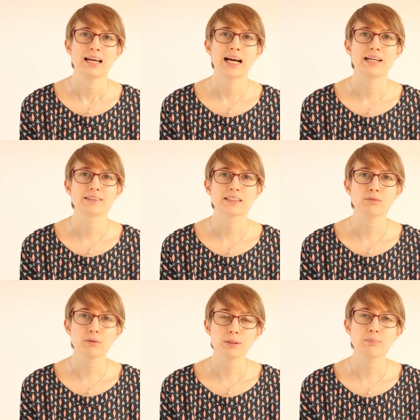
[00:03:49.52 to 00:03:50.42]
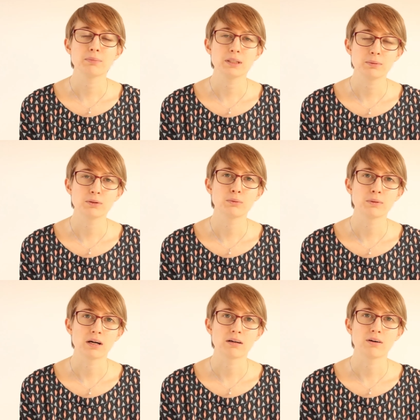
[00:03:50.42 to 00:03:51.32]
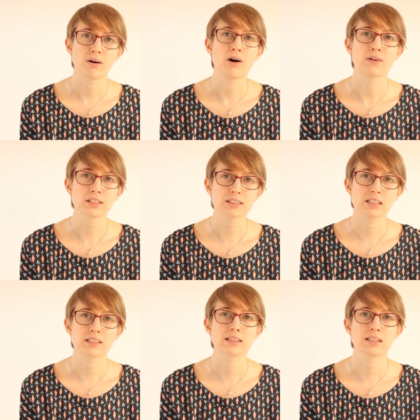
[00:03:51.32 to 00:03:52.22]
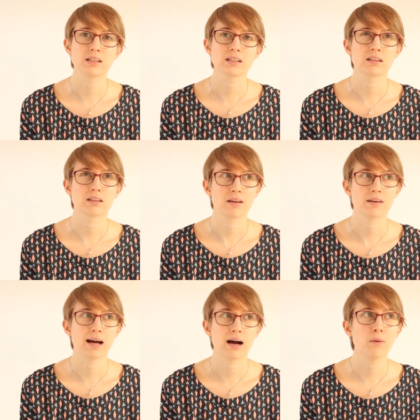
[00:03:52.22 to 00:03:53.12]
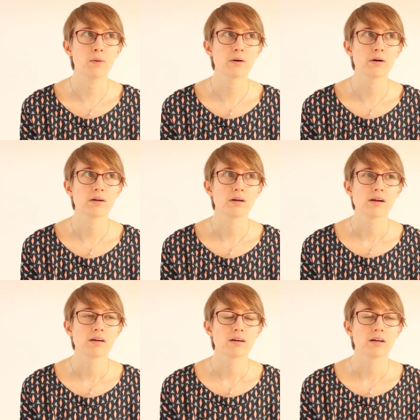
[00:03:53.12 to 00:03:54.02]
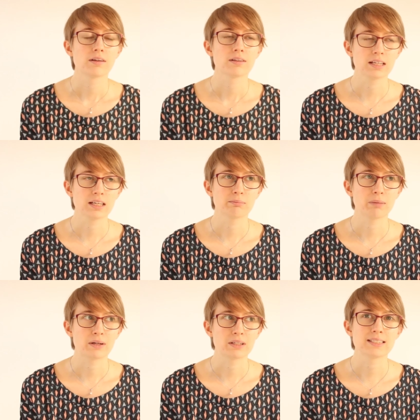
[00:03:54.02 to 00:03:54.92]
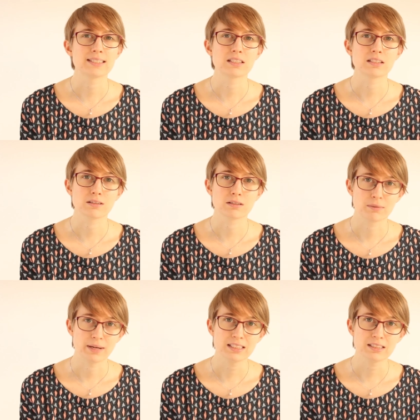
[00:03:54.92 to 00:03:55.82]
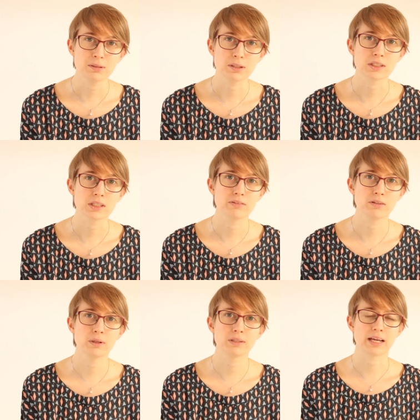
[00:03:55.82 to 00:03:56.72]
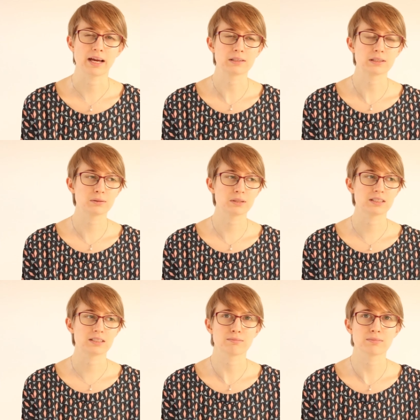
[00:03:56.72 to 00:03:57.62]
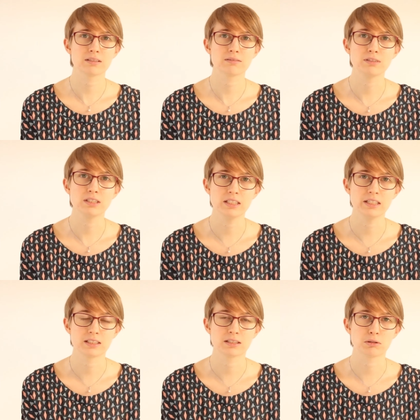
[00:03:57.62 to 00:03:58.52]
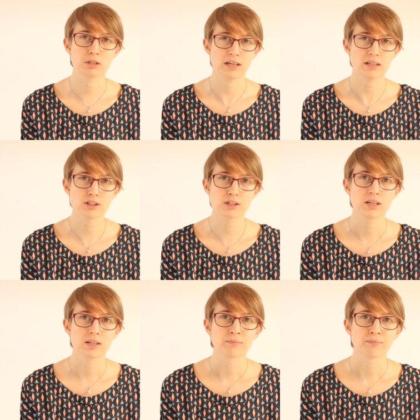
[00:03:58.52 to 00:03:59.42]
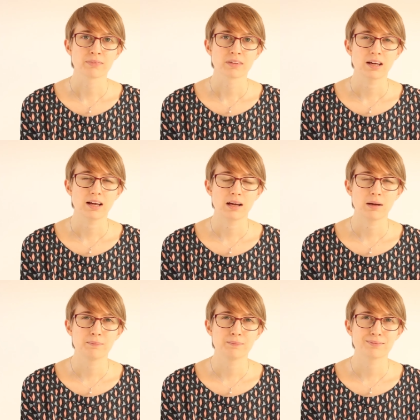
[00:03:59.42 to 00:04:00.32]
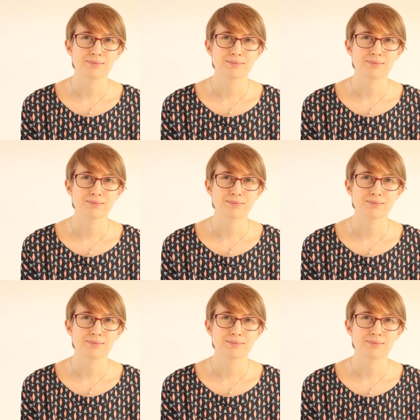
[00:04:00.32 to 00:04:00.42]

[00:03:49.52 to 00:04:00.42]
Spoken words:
and there will be people who are honest. And I think now, thinking about it, this is great, because if no one tells you that something really needs to change, then